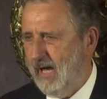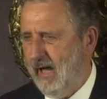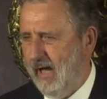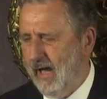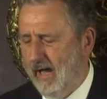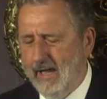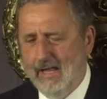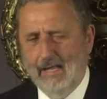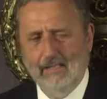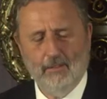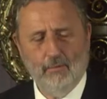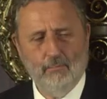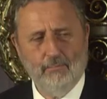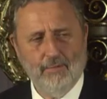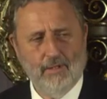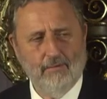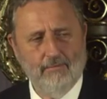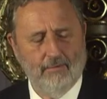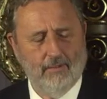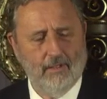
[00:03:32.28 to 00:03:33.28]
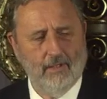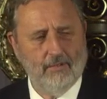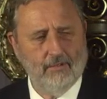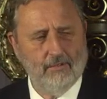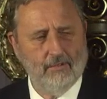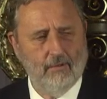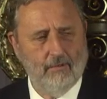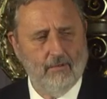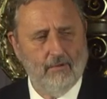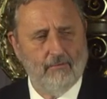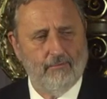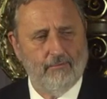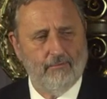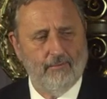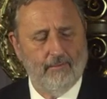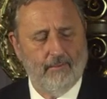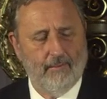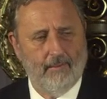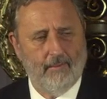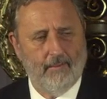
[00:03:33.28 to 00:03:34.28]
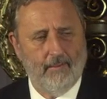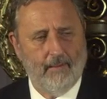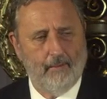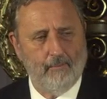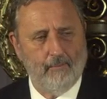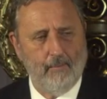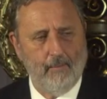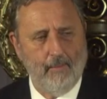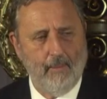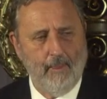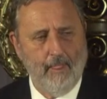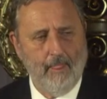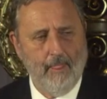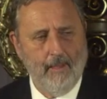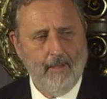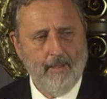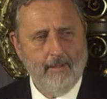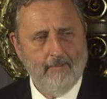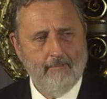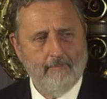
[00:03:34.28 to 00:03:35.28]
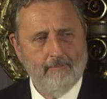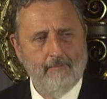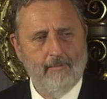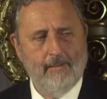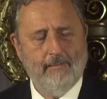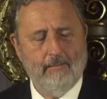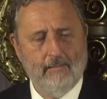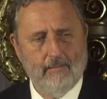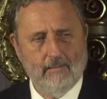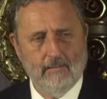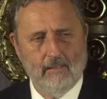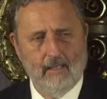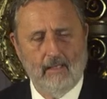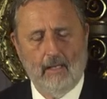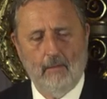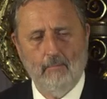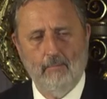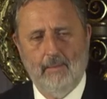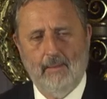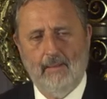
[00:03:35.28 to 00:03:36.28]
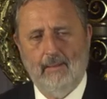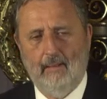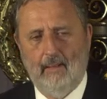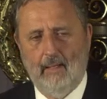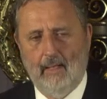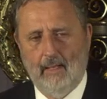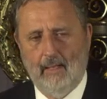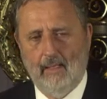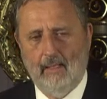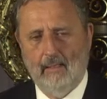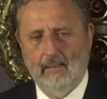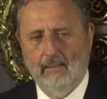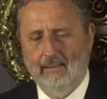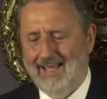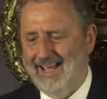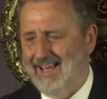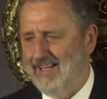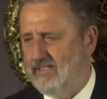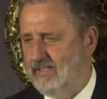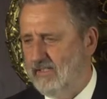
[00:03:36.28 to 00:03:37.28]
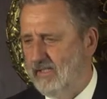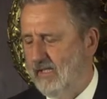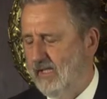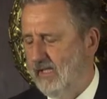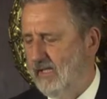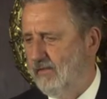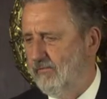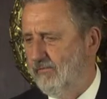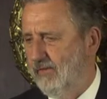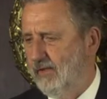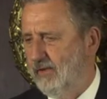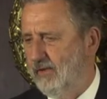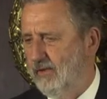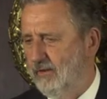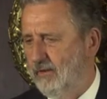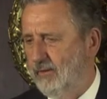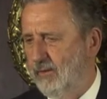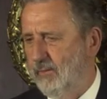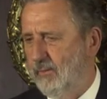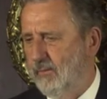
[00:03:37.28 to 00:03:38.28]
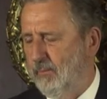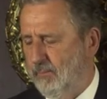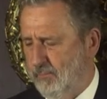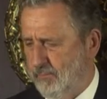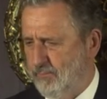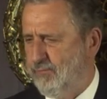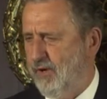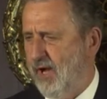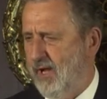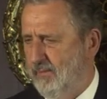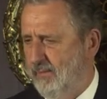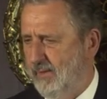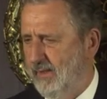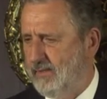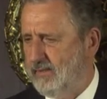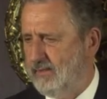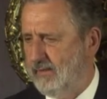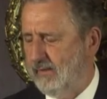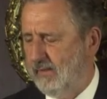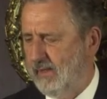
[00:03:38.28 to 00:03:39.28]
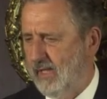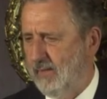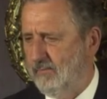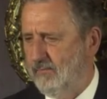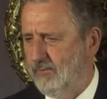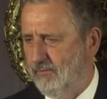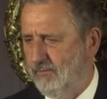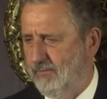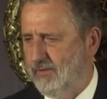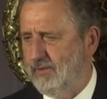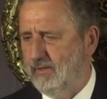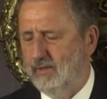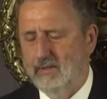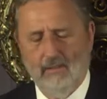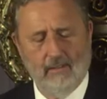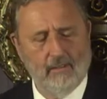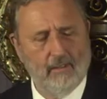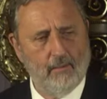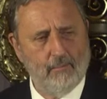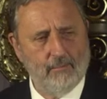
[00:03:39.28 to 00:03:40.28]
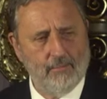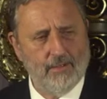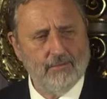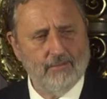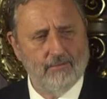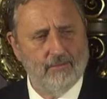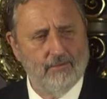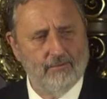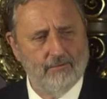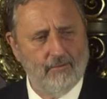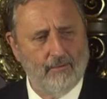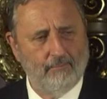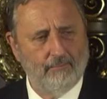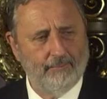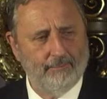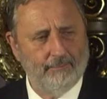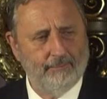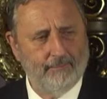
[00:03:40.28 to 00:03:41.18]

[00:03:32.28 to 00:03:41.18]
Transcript: I had the privilege of witnessing and being here last year when the Prime Minister came to visit President Trump,